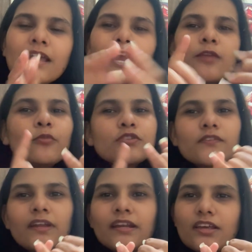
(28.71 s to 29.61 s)
in most of
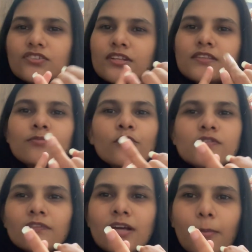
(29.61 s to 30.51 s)
the industries and most
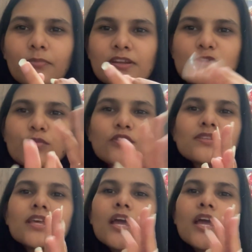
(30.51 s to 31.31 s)
of the companies, because